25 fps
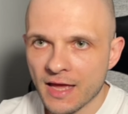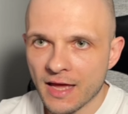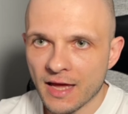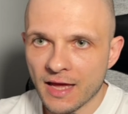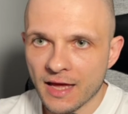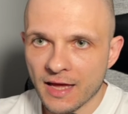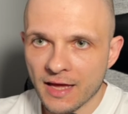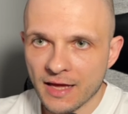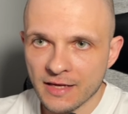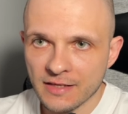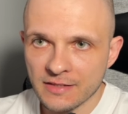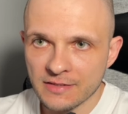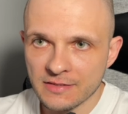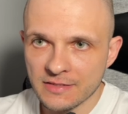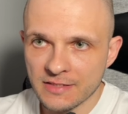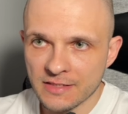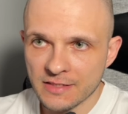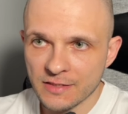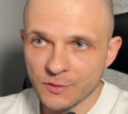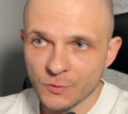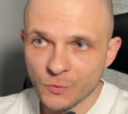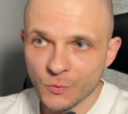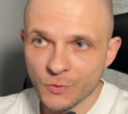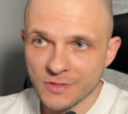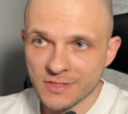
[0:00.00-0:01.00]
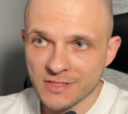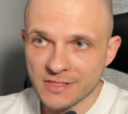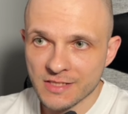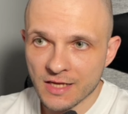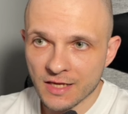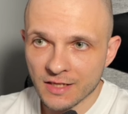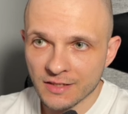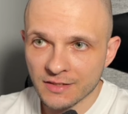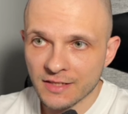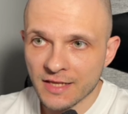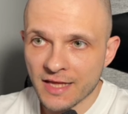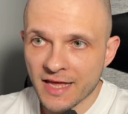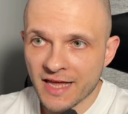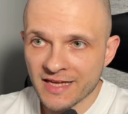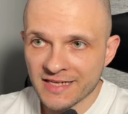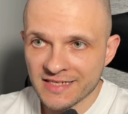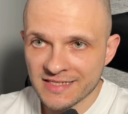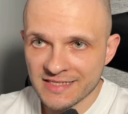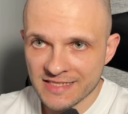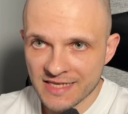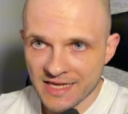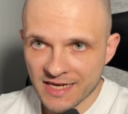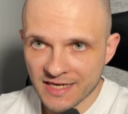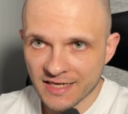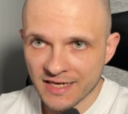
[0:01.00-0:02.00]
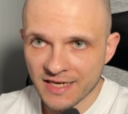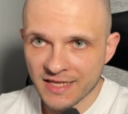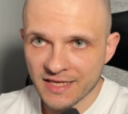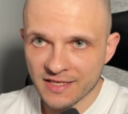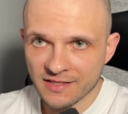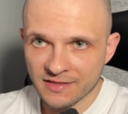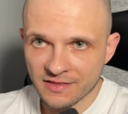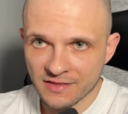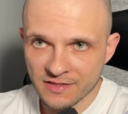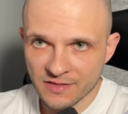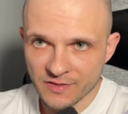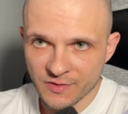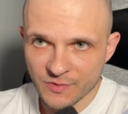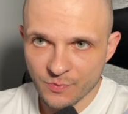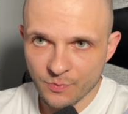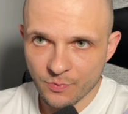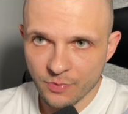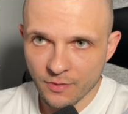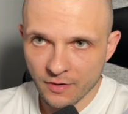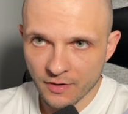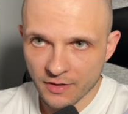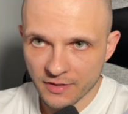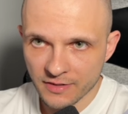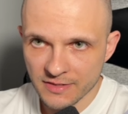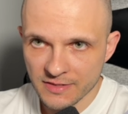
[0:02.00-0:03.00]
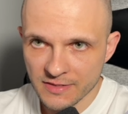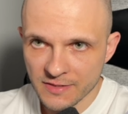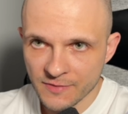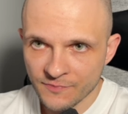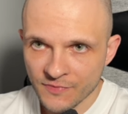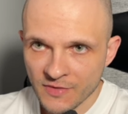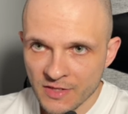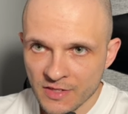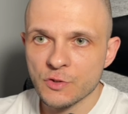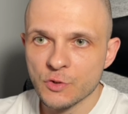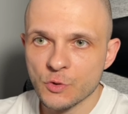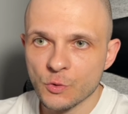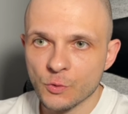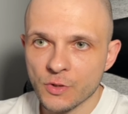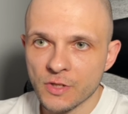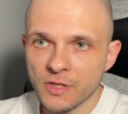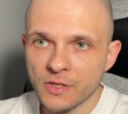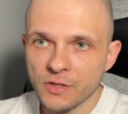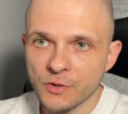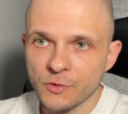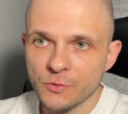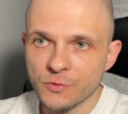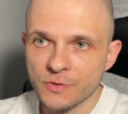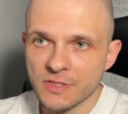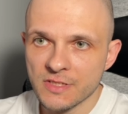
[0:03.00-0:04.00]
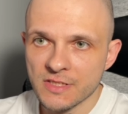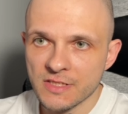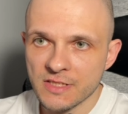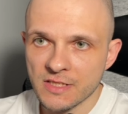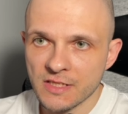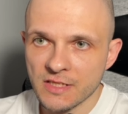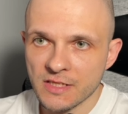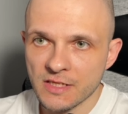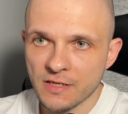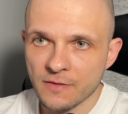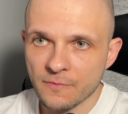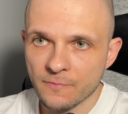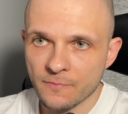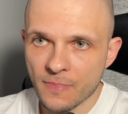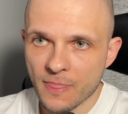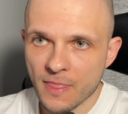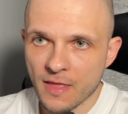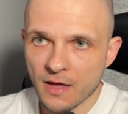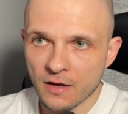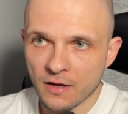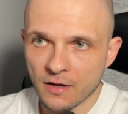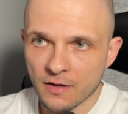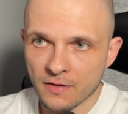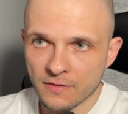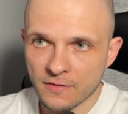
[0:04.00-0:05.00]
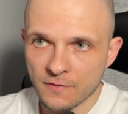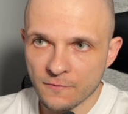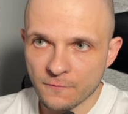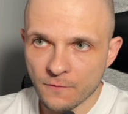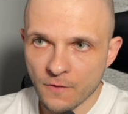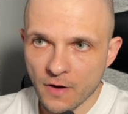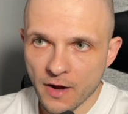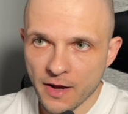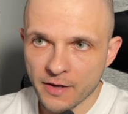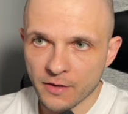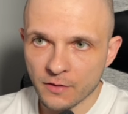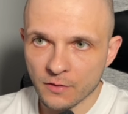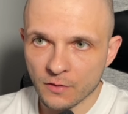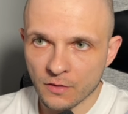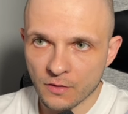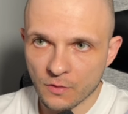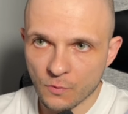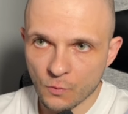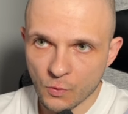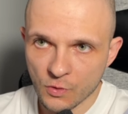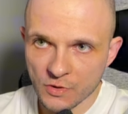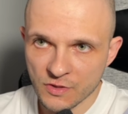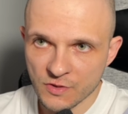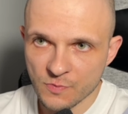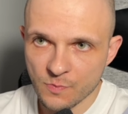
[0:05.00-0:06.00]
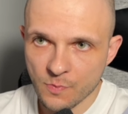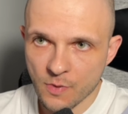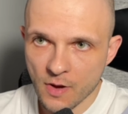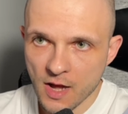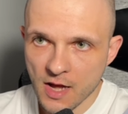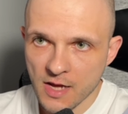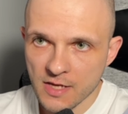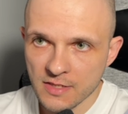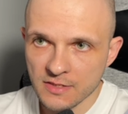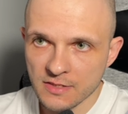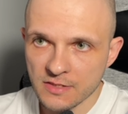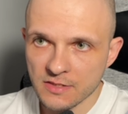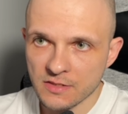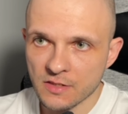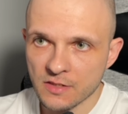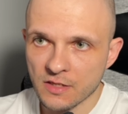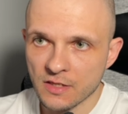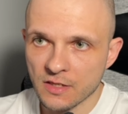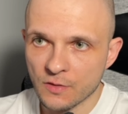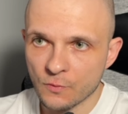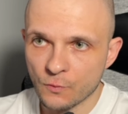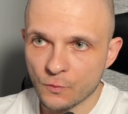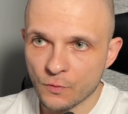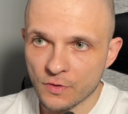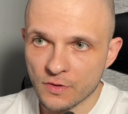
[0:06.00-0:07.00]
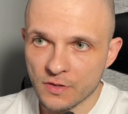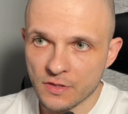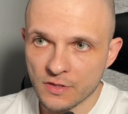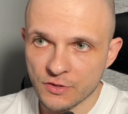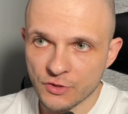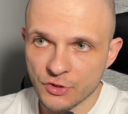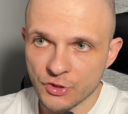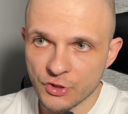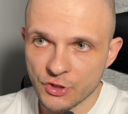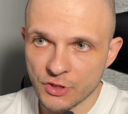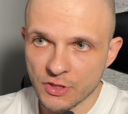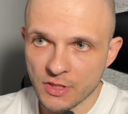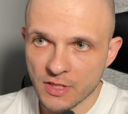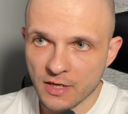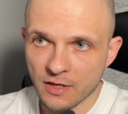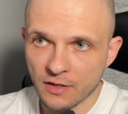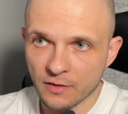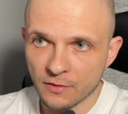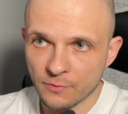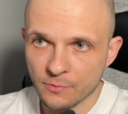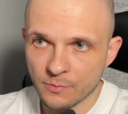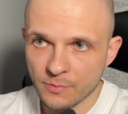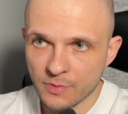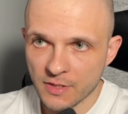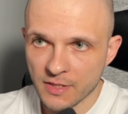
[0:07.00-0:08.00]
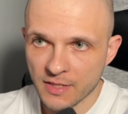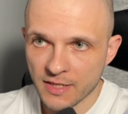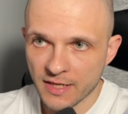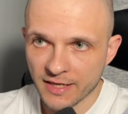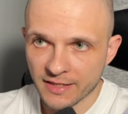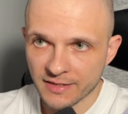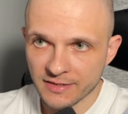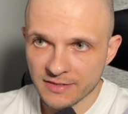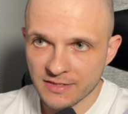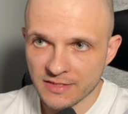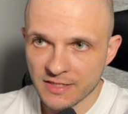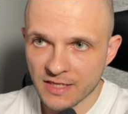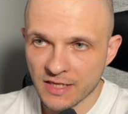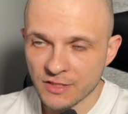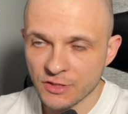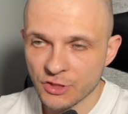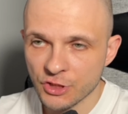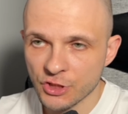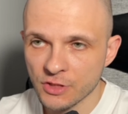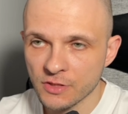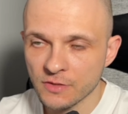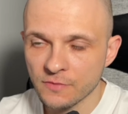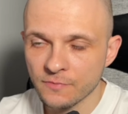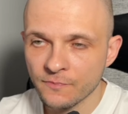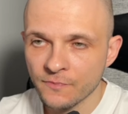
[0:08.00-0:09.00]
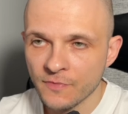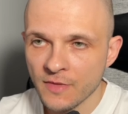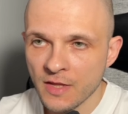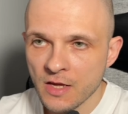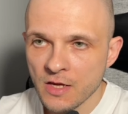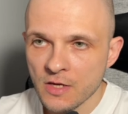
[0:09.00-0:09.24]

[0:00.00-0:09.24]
And it was done exactly in this part. So here you see the file was passed with a GLB extension.